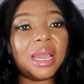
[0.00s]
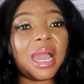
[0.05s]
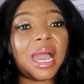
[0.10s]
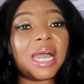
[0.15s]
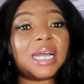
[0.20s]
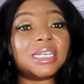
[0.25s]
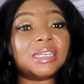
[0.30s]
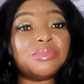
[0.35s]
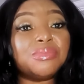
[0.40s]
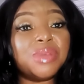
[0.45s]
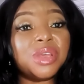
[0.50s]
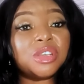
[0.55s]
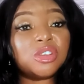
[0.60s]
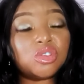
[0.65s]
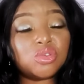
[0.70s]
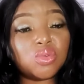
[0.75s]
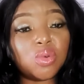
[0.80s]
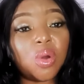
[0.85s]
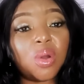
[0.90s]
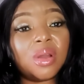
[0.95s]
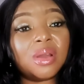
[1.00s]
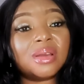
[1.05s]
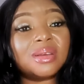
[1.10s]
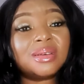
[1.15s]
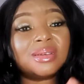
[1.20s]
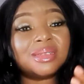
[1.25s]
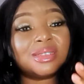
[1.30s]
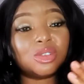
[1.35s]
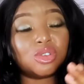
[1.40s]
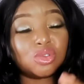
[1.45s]
And make sure
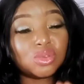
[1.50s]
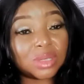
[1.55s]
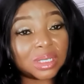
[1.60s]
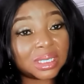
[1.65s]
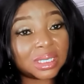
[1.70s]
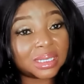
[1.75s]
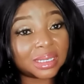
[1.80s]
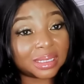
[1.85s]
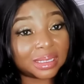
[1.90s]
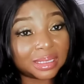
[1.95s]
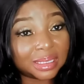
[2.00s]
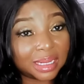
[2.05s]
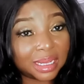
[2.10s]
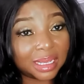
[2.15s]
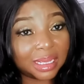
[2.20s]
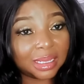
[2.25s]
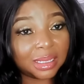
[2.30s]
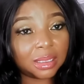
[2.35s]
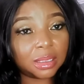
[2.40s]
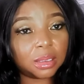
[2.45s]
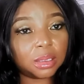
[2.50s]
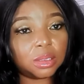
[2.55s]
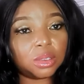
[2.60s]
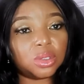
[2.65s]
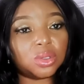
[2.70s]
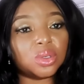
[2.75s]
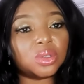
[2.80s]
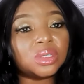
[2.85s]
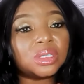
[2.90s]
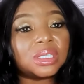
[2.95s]
during the day,
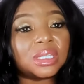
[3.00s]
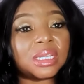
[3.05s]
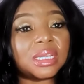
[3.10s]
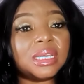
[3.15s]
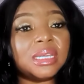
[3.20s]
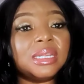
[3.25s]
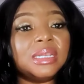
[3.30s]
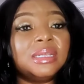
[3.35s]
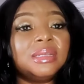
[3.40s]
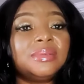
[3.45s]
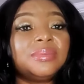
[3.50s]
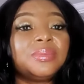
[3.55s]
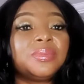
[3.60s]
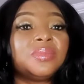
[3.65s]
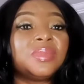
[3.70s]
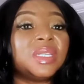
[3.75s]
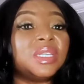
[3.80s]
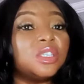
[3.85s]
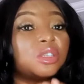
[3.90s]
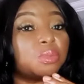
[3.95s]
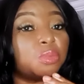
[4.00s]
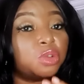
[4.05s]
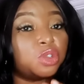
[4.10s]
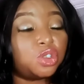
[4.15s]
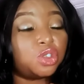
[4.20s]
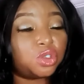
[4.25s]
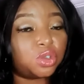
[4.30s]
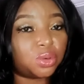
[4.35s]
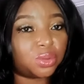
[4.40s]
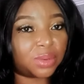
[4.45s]
your skin is
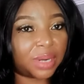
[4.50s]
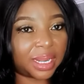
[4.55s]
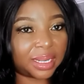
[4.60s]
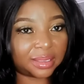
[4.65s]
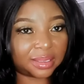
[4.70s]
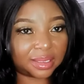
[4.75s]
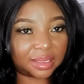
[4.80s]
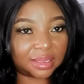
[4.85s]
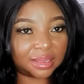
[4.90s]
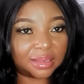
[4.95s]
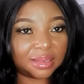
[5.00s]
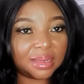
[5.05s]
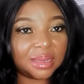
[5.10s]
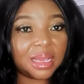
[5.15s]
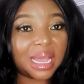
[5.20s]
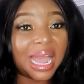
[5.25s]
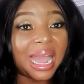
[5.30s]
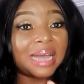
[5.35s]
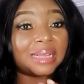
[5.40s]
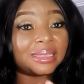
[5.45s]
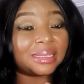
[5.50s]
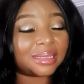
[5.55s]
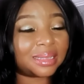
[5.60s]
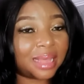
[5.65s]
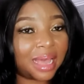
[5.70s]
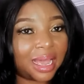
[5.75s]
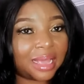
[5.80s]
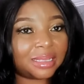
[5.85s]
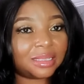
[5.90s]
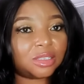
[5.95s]
moisturized. At
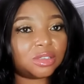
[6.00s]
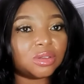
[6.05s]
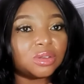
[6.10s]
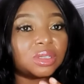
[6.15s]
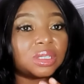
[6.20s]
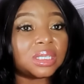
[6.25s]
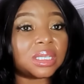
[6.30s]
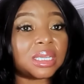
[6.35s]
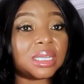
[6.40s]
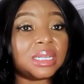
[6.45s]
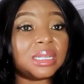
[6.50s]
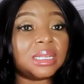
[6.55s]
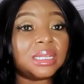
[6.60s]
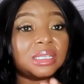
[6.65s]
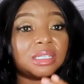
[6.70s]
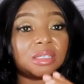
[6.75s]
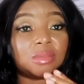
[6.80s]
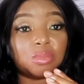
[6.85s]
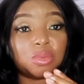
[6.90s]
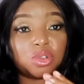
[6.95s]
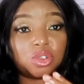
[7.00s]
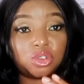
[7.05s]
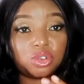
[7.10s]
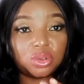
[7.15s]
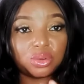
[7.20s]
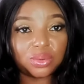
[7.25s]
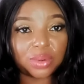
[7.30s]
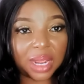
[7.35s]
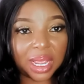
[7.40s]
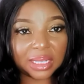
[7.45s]
night, your skin is
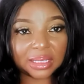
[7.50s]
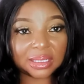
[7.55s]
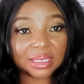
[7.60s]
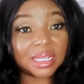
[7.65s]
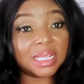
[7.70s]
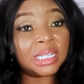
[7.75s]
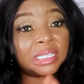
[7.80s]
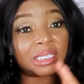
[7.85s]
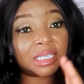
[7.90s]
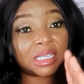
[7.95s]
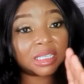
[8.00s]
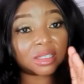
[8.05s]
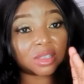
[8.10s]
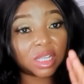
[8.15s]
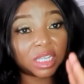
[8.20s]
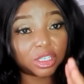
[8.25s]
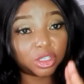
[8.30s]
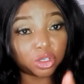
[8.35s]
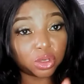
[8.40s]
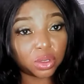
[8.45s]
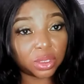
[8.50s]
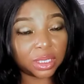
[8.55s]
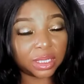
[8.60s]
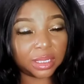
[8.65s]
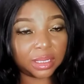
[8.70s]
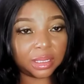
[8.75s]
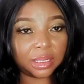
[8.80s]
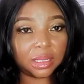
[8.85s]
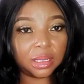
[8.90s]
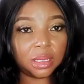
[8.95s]
moisturized. It is a journey.
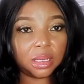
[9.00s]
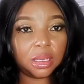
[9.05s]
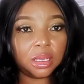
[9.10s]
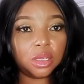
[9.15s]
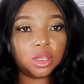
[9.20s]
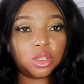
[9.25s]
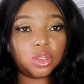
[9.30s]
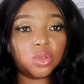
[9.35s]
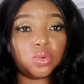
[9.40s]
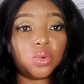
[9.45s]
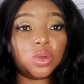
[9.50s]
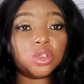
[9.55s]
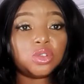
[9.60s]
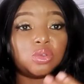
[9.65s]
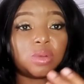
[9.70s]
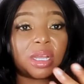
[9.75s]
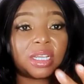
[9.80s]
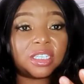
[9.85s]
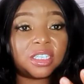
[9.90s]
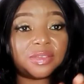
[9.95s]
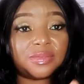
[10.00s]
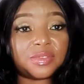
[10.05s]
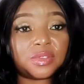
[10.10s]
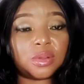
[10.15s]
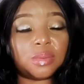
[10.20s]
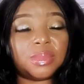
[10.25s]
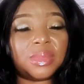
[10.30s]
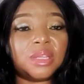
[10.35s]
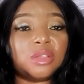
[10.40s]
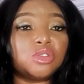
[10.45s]
You want to achieve
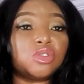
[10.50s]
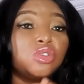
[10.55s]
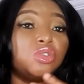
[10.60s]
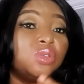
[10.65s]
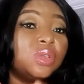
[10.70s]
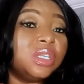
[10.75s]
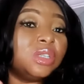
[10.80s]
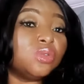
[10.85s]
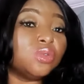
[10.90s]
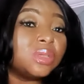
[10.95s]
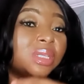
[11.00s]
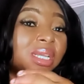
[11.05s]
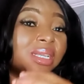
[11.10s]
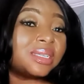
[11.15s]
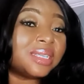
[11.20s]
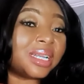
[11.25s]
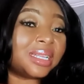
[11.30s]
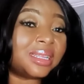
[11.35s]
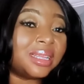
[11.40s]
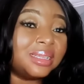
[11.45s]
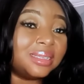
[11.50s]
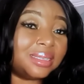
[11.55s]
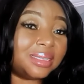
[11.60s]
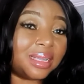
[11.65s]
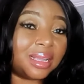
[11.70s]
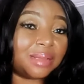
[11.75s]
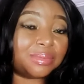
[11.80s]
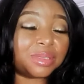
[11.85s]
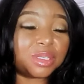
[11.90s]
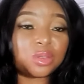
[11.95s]
something, so you need to take certain
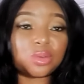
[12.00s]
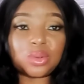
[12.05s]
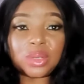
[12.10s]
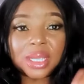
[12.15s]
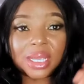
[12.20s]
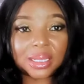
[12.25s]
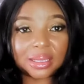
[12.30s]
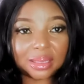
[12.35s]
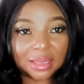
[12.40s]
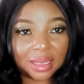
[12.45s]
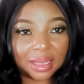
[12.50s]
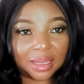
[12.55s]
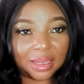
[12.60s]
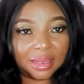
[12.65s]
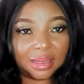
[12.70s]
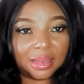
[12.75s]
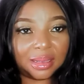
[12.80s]
steps to get there.